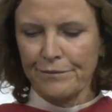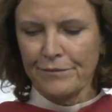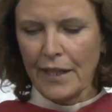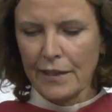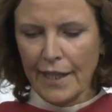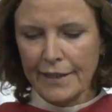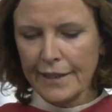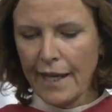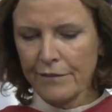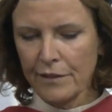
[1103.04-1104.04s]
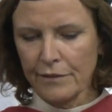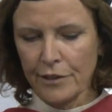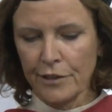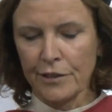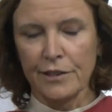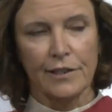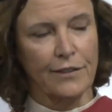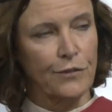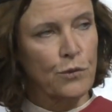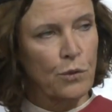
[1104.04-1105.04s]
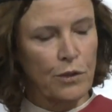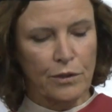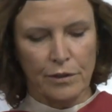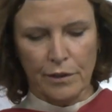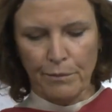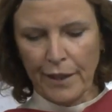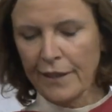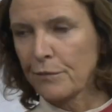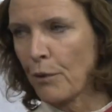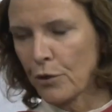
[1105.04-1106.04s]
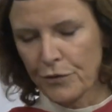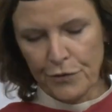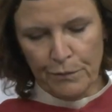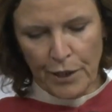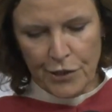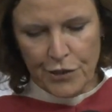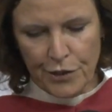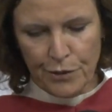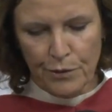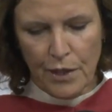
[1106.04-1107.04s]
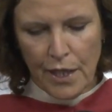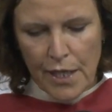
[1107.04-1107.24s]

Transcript: likely haven't learned in school or been exposed too much to,